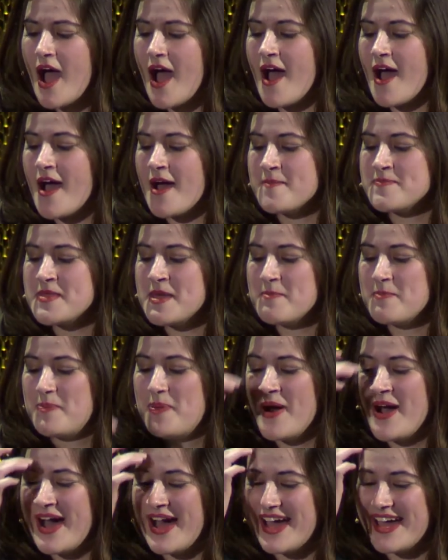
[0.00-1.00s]
Um,
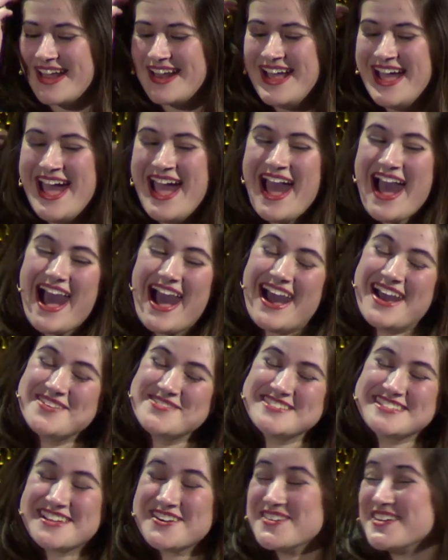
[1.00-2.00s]
but I
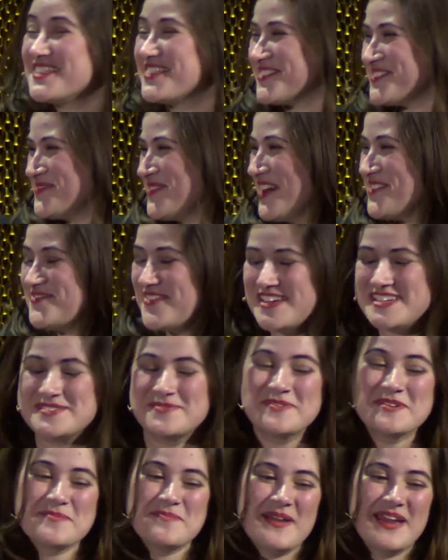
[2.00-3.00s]
was going through my
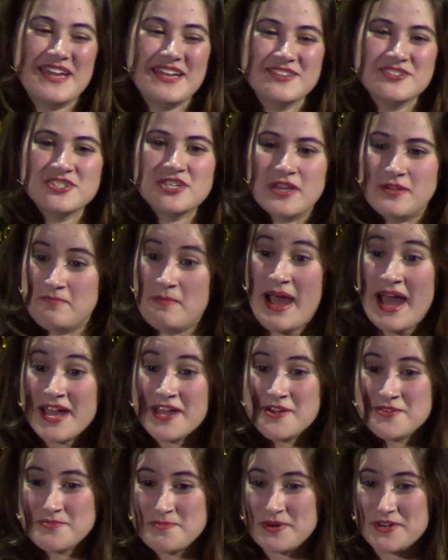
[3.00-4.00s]
Facebook page,
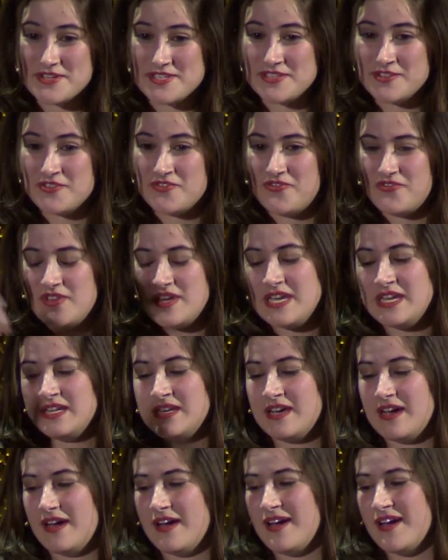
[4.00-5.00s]
my own personal
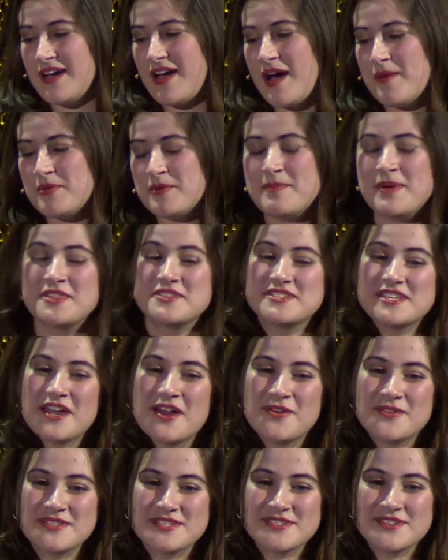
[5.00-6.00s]
feed, uh, a couple months
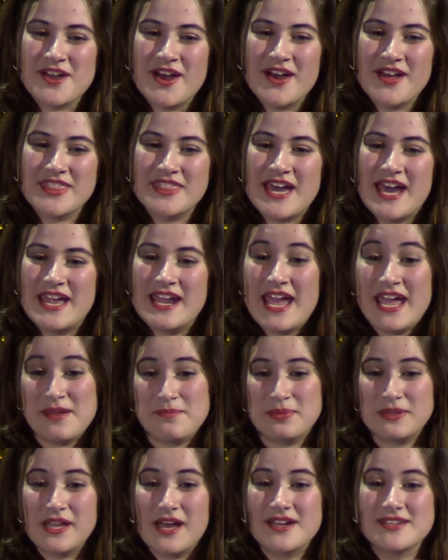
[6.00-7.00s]
ago and saw that A
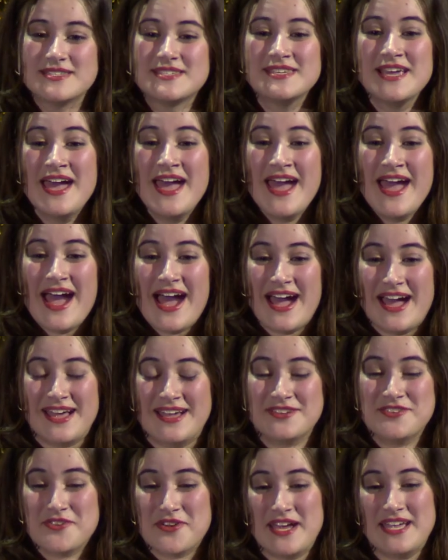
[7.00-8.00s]
Plus
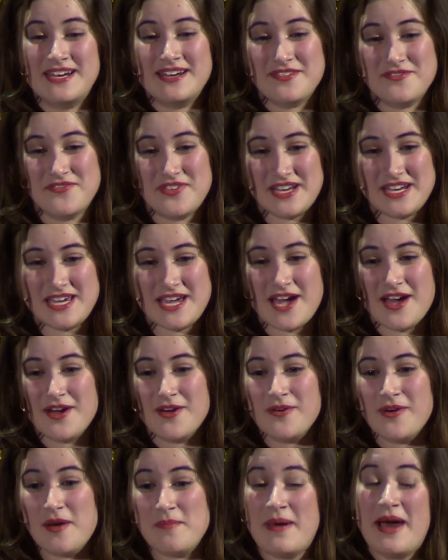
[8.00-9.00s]
had created a
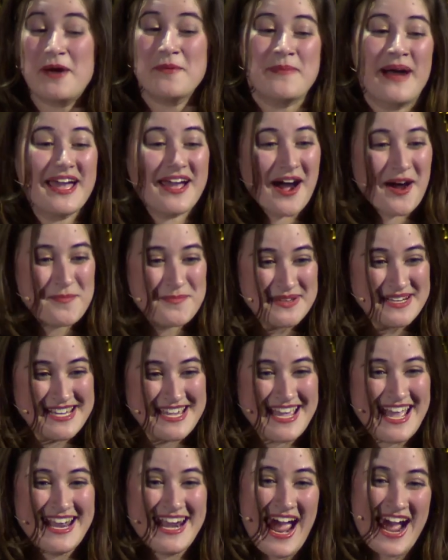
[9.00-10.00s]
video about my
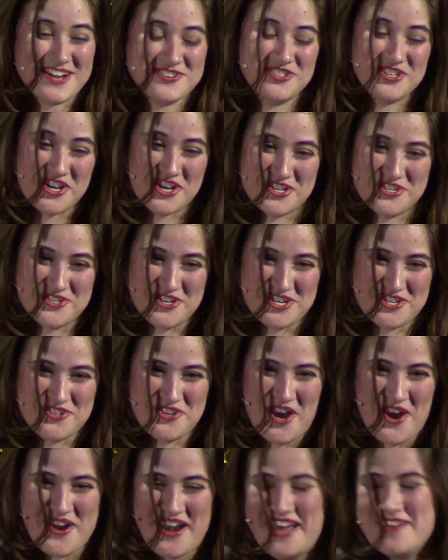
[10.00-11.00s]
company, and Ashton Kutcher had
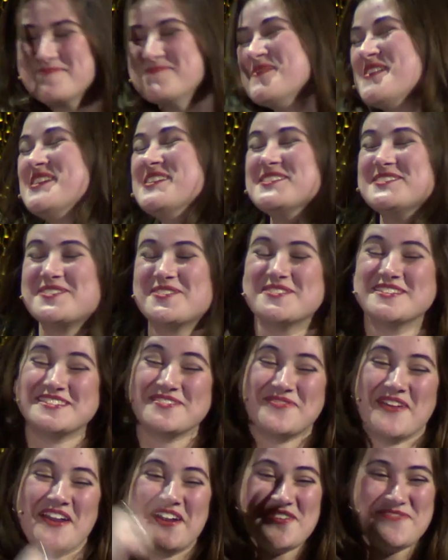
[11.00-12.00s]
shared it. So it was
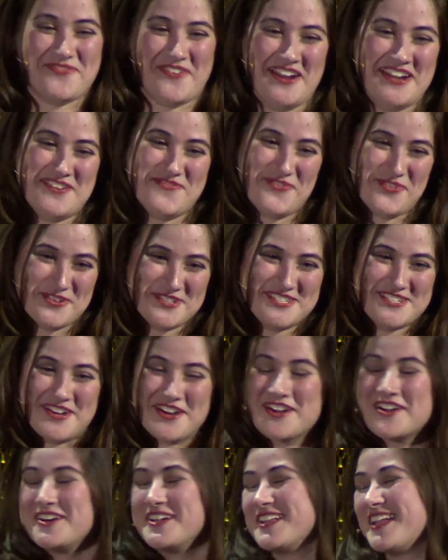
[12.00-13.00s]
a very funny full
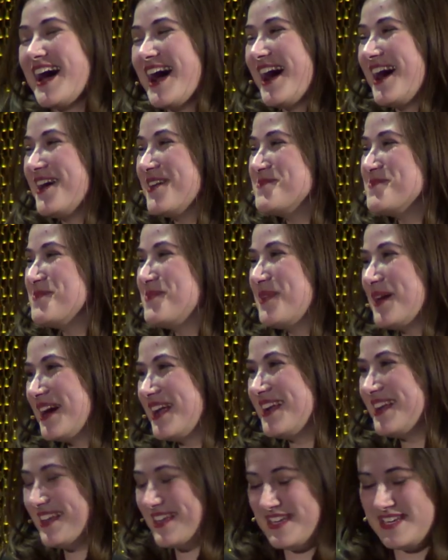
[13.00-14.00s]
circle, um,
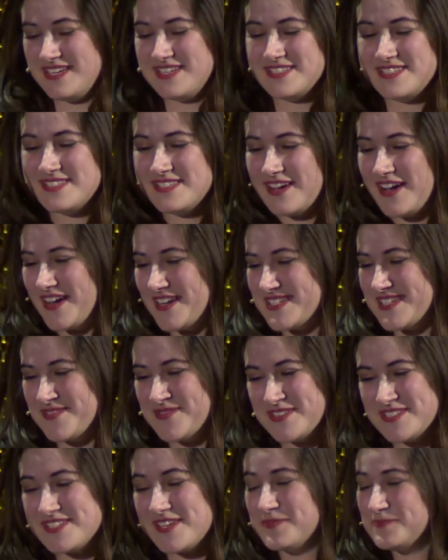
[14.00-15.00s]
but he's
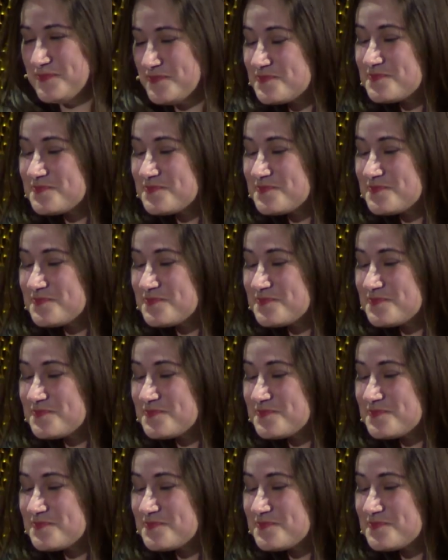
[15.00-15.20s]
awesome, and so